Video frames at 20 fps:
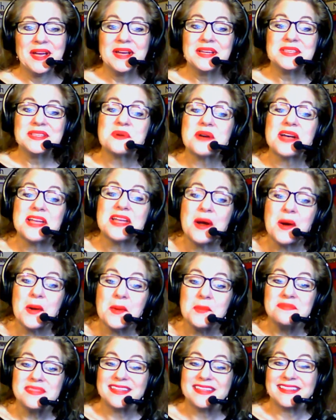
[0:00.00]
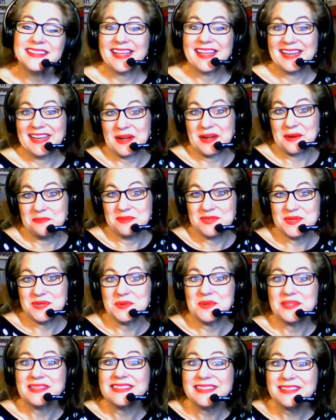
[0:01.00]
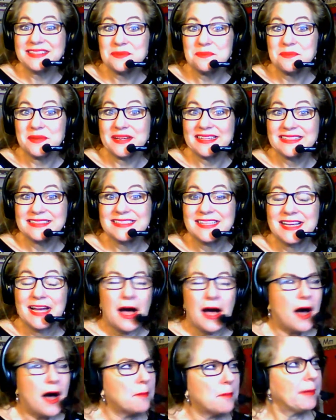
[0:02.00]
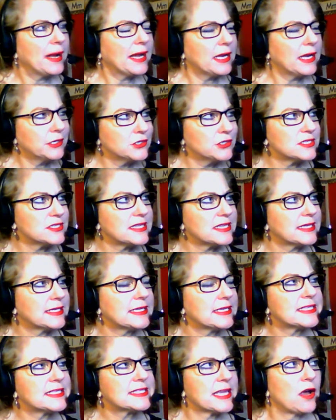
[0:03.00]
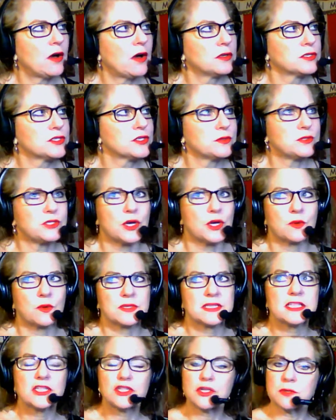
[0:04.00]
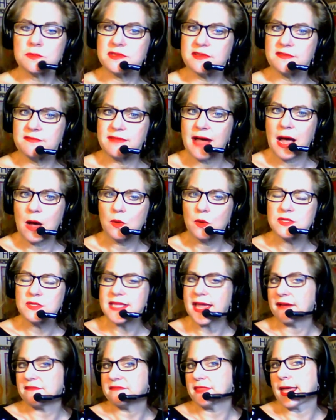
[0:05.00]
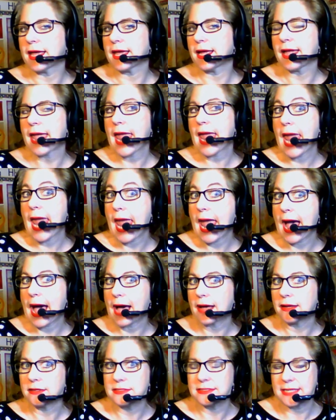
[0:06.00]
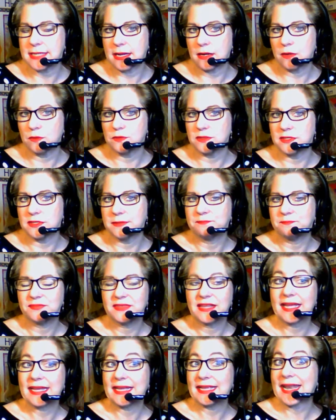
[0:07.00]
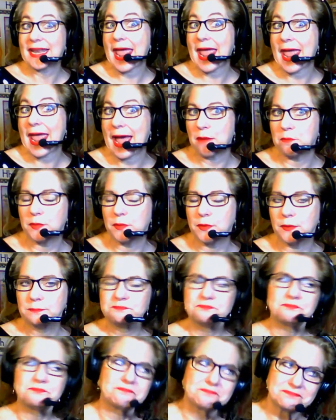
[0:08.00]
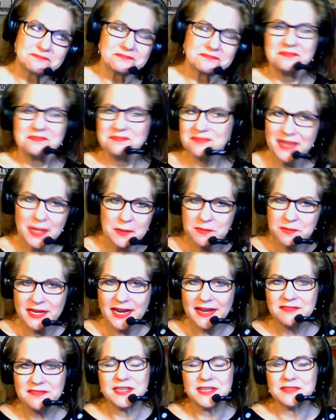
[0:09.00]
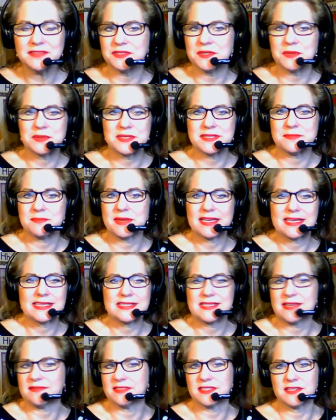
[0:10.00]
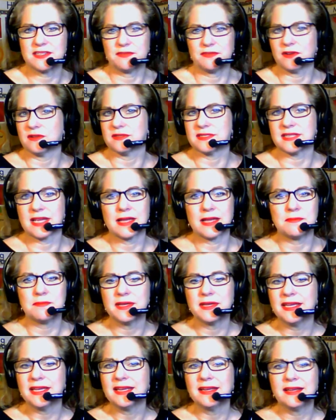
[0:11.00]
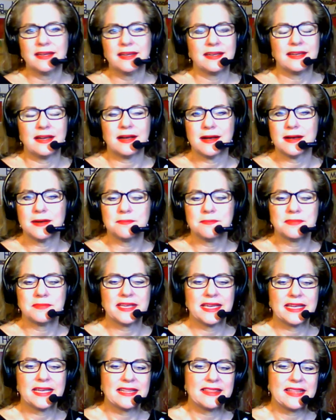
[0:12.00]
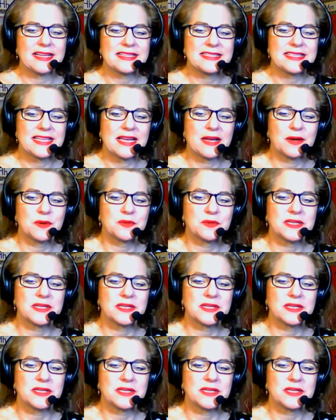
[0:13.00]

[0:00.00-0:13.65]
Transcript: So I hope that that helps you a little bit. My understanding is they also don't, in terms of vowels, have that ah sound like an apple. But I've never noticed my kids have a difficult time getting that sound.